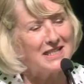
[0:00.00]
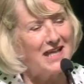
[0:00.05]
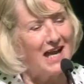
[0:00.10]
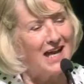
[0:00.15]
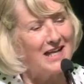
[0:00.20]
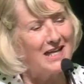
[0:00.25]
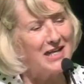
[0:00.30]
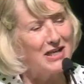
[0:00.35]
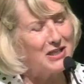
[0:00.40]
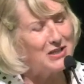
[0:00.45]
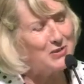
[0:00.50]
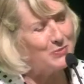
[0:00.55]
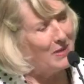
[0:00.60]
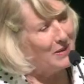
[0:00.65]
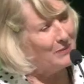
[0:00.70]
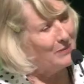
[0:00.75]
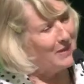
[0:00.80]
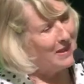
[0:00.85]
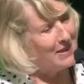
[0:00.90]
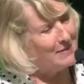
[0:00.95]
I cast
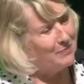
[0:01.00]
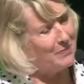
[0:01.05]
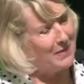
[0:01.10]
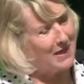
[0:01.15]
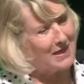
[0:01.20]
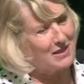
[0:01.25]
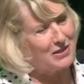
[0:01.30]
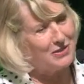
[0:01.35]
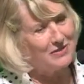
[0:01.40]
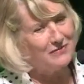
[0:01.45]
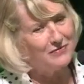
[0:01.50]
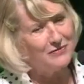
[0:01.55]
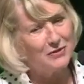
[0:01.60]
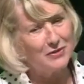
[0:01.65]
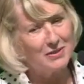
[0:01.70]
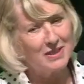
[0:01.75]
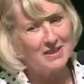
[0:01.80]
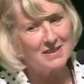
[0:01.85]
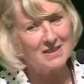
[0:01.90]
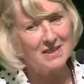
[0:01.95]
my mind back to a few
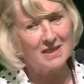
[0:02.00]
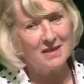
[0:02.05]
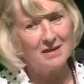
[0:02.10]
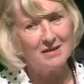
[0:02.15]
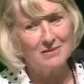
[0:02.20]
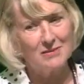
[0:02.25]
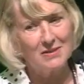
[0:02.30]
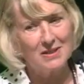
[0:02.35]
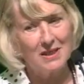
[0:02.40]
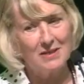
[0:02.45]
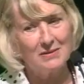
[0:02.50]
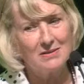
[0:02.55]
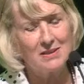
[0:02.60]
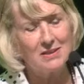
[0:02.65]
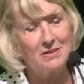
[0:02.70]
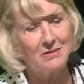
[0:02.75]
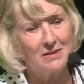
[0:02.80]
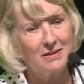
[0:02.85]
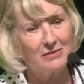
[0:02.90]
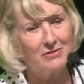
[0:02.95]
years ago when I was
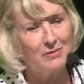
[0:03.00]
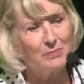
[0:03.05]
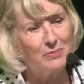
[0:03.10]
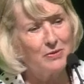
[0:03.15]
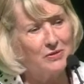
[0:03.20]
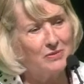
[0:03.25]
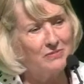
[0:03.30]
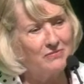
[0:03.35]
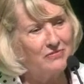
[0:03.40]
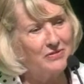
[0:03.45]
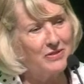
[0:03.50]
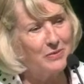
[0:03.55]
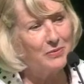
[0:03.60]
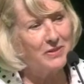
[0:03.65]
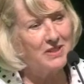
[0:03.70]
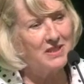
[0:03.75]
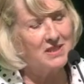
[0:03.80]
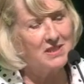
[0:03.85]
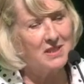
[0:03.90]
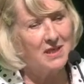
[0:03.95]
doing a report for the
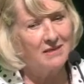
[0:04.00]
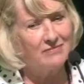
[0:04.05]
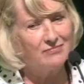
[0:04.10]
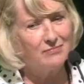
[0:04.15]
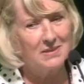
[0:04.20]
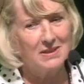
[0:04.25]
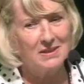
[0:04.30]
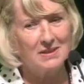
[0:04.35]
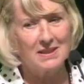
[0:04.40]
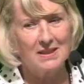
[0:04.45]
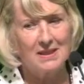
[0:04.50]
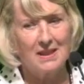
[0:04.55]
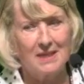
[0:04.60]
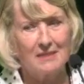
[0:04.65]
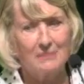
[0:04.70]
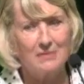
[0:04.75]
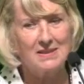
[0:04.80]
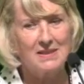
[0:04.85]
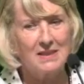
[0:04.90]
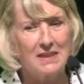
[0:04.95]
British government, and
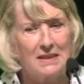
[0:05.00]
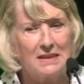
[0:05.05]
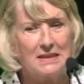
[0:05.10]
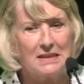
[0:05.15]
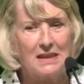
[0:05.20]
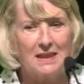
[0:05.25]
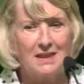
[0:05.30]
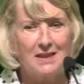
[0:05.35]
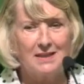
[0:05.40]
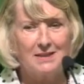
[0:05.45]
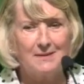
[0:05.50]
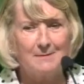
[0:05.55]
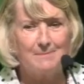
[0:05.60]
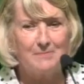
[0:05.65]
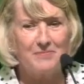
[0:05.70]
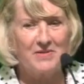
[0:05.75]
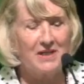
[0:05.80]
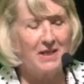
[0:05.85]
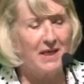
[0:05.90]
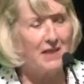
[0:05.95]
I was in
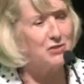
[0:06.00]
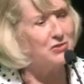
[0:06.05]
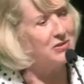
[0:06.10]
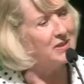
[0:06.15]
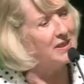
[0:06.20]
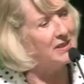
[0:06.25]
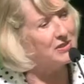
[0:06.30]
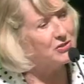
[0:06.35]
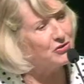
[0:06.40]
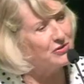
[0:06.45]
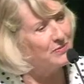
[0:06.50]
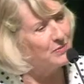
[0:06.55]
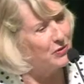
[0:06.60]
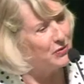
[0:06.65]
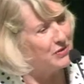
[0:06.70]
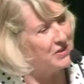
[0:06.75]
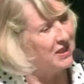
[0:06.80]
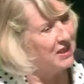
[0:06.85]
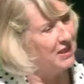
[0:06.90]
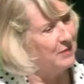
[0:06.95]
the Natural History
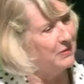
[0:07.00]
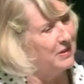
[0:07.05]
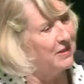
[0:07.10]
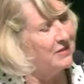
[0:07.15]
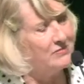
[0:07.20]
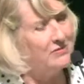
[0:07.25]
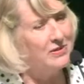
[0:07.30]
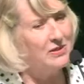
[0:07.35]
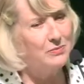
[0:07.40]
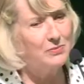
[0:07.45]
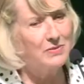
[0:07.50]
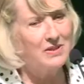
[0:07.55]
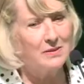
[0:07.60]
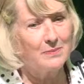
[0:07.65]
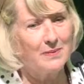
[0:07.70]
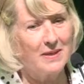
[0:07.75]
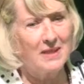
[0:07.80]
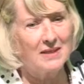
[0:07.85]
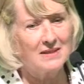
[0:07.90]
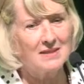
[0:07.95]
Museum in a room with
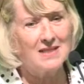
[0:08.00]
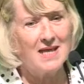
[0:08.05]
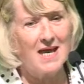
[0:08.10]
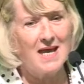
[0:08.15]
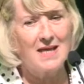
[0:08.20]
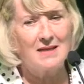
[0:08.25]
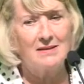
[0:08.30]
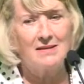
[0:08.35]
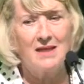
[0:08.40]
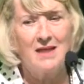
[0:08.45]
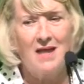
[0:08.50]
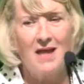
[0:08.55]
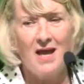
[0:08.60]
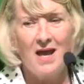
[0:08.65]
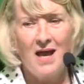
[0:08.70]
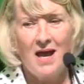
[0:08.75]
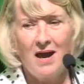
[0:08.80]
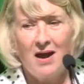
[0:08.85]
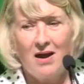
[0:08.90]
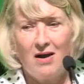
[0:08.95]
about 10
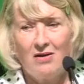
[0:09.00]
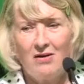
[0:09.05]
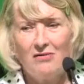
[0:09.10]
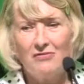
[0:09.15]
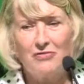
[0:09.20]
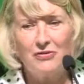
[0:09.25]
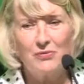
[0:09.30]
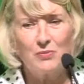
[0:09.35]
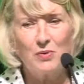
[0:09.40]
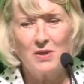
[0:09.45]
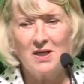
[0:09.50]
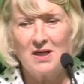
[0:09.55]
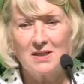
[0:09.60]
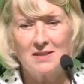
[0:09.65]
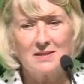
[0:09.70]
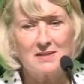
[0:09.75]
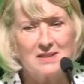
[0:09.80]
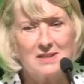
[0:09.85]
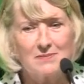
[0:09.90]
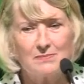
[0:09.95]
of the
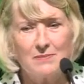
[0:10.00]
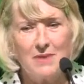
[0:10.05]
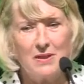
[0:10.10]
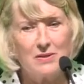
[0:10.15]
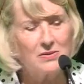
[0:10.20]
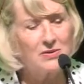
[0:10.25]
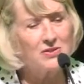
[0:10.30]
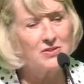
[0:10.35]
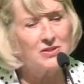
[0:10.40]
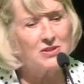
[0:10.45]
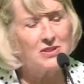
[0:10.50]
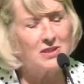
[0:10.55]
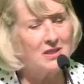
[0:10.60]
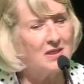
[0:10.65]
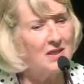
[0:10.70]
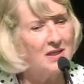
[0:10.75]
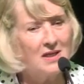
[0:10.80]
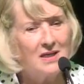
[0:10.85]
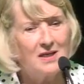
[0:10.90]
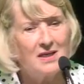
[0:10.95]
world's
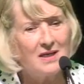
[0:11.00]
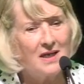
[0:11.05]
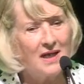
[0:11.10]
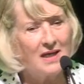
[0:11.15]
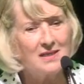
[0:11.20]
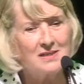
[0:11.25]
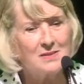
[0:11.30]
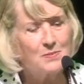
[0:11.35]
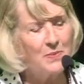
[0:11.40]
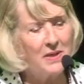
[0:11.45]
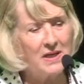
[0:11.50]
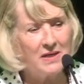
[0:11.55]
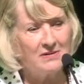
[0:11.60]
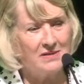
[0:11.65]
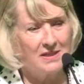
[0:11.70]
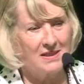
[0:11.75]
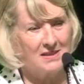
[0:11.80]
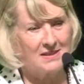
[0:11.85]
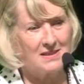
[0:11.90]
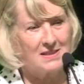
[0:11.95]
most
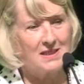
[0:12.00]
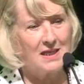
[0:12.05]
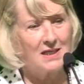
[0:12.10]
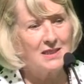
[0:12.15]
experienced